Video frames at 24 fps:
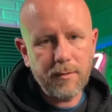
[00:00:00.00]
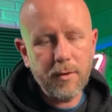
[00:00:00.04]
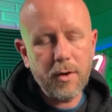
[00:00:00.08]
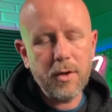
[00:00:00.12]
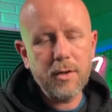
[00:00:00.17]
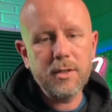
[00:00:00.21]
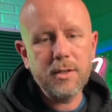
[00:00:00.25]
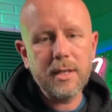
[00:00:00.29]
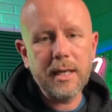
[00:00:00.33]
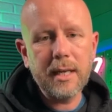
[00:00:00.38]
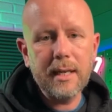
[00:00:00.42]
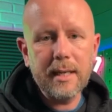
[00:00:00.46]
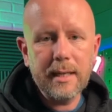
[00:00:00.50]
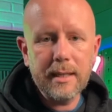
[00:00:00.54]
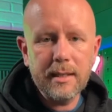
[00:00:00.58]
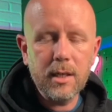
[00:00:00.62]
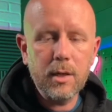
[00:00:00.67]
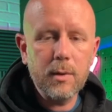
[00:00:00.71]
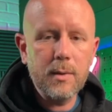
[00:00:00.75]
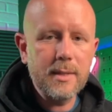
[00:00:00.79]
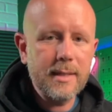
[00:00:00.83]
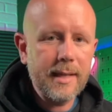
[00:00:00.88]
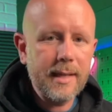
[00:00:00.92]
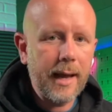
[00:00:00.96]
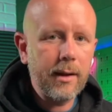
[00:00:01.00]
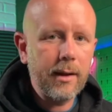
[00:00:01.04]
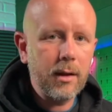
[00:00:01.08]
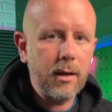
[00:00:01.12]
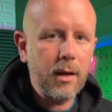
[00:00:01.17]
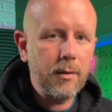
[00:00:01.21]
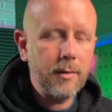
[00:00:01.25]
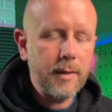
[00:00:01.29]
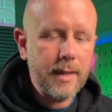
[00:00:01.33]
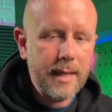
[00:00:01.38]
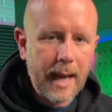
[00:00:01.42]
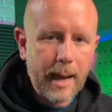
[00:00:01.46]
The first thing you need to do is
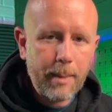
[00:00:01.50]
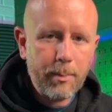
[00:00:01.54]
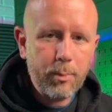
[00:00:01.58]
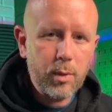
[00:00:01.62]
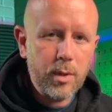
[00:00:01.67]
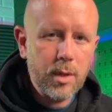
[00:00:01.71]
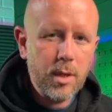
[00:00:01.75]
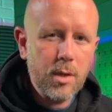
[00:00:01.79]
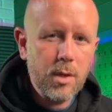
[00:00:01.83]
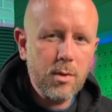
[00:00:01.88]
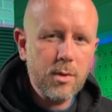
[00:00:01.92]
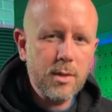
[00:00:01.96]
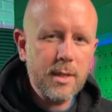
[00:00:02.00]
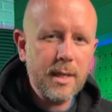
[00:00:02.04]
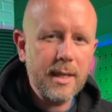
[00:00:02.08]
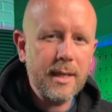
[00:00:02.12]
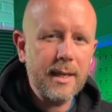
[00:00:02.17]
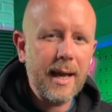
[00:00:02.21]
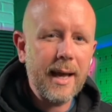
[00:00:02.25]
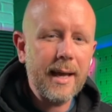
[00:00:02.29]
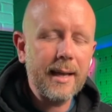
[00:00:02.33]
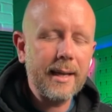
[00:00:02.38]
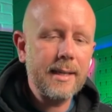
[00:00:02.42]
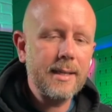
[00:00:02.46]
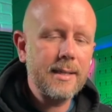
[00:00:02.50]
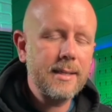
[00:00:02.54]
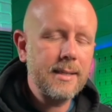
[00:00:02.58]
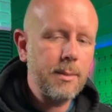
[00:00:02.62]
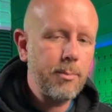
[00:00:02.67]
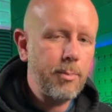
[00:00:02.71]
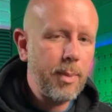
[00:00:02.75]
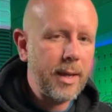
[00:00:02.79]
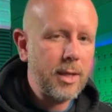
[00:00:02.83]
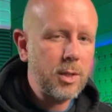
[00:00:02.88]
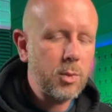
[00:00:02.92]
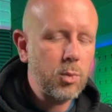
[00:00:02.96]
download the app we're using, and it's
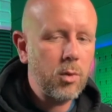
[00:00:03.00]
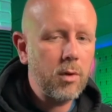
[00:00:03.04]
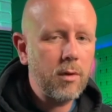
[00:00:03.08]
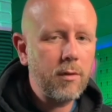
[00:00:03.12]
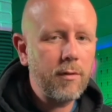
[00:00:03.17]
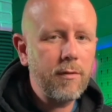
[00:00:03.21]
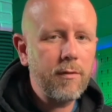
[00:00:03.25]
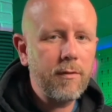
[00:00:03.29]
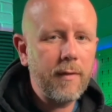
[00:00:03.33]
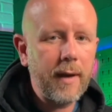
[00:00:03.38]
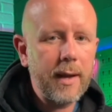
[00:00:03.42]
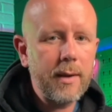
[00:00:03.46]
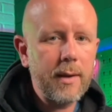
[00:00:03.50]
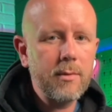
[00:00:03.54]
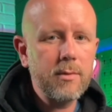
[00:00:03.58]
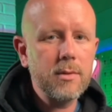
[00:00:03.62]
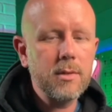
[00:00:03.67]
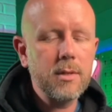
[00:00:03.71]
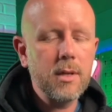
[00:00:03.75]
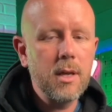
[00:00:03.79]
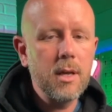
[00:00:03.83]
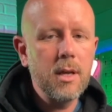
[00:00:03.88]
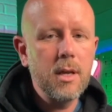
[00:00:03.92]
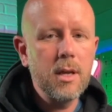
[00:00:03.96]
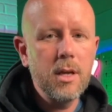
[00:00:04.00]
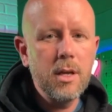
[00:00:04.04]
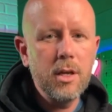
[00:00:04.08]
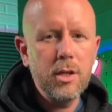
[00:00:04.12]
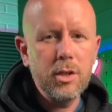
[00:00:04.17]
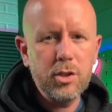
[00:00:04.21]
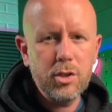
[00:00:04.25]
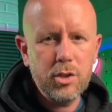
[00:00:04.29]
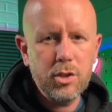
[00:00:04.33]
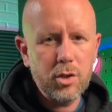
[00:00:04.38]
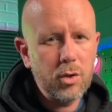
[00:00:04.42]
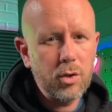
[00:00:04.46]
the best one I've found
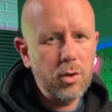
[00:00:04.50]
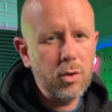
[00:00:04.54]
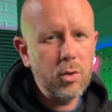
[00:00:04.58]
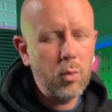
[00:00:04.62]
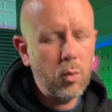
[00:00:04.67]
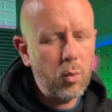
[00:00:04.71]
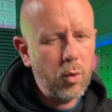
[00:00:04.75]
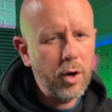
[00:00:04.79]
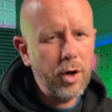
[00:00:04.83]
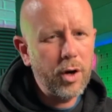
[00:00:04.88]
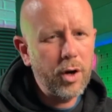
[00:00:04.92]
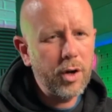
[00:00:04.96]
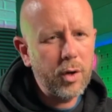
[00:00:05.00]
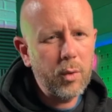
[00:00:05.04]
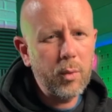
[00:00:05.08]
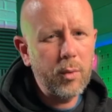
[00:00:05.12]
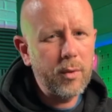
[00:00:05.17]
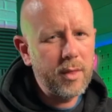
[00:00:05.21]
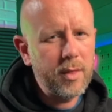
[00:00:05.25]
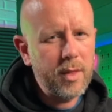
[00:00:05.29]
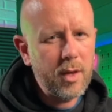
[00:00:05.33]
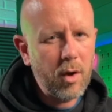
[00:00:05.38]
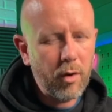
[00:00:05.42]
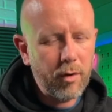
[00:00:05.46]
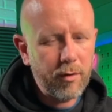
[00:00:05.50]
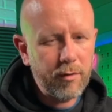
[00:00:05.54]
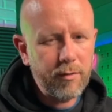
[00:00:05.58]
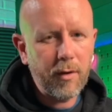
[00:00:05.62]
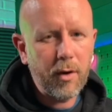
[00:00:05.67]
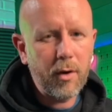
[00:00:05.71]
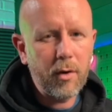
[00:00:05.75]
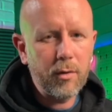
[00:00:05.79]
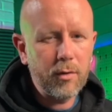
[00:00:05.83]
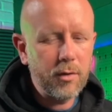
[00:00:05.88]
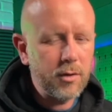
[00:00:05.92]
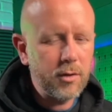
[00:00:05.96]
to work with the
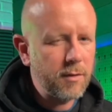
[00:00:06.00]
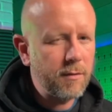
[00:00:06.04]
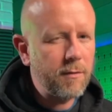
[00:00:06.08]
iPhone.